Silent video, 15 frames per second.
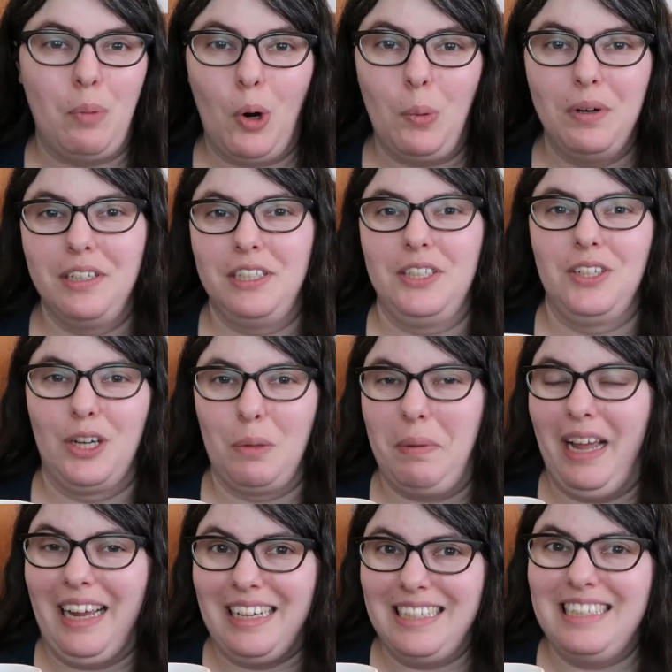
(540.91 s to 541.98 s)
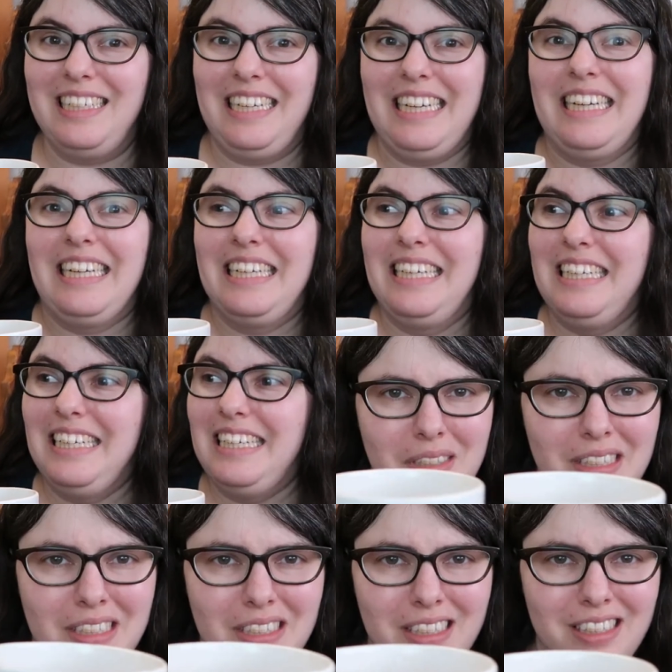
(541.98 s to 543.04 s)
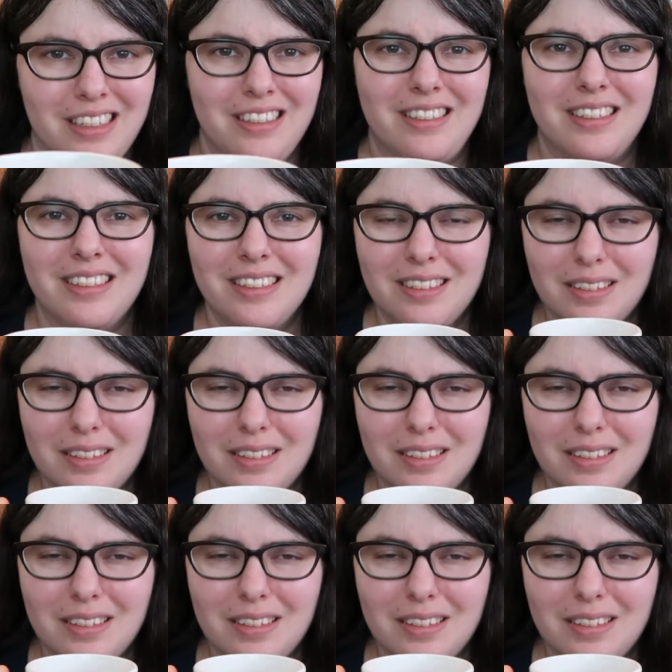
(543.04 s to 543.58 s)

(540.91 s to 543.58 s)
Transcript: boba syrup, and tea. Cheers.